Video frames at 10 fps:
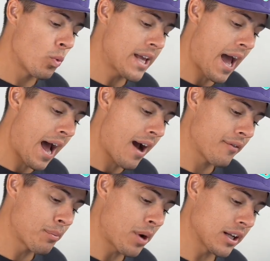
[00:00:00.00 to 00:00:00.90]
we
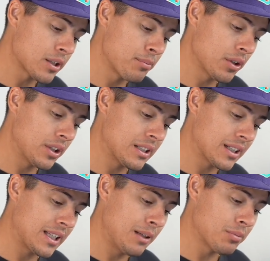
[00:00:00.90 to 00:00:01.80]
have the possibility
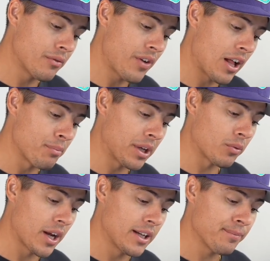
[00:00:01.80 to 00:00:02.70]
to keep
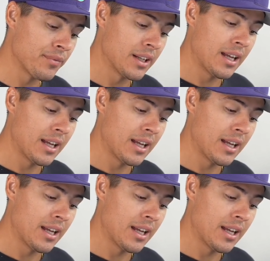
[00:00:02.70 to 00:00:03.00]
developing, right?